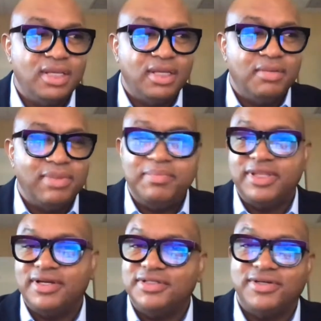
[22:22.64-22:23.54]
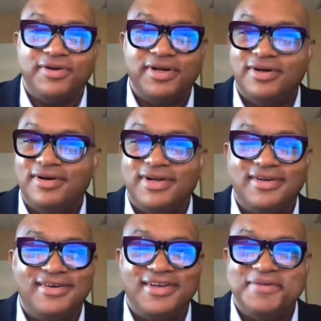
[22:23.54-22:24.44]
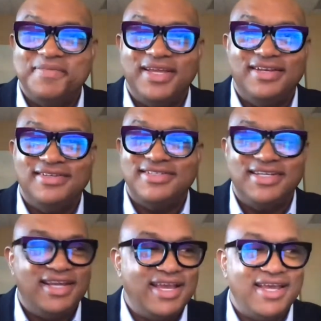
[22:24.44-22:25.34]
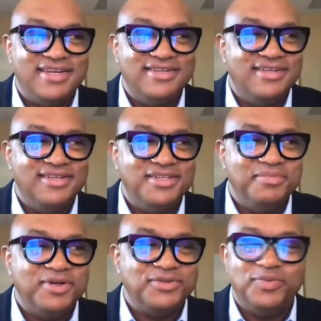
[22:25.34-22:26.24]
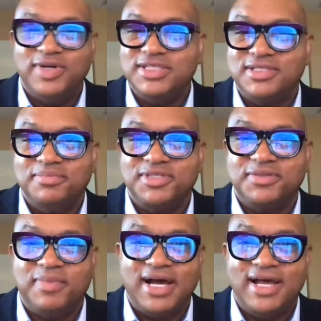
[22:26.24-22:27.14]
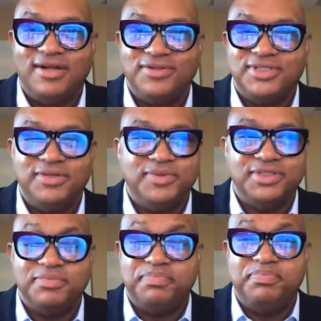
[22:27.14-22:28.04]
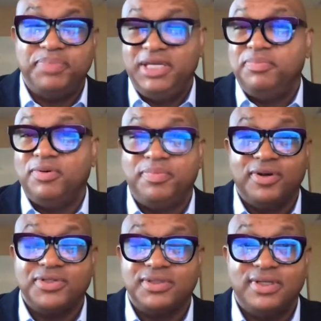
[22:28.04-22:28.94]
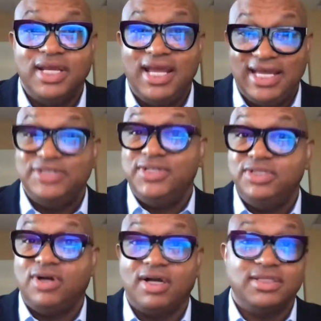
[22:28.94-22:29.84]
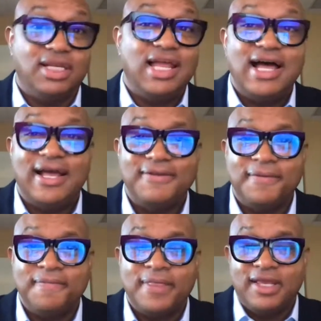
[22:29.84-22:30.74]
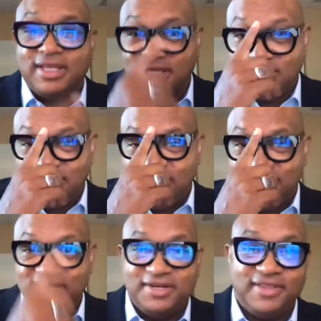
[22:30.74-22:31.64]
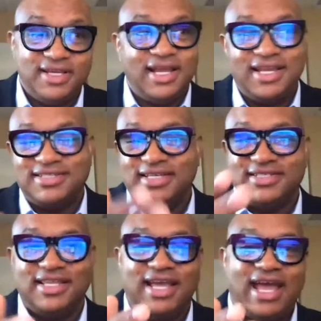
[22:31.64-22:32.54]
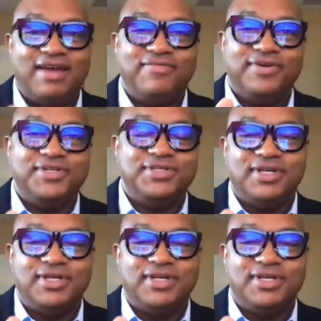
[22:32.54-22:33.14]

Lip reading: My mother could turn it on. I mean, she had the most winsome smile. She was a people person, and she talked a lot. Like, I guess they say the average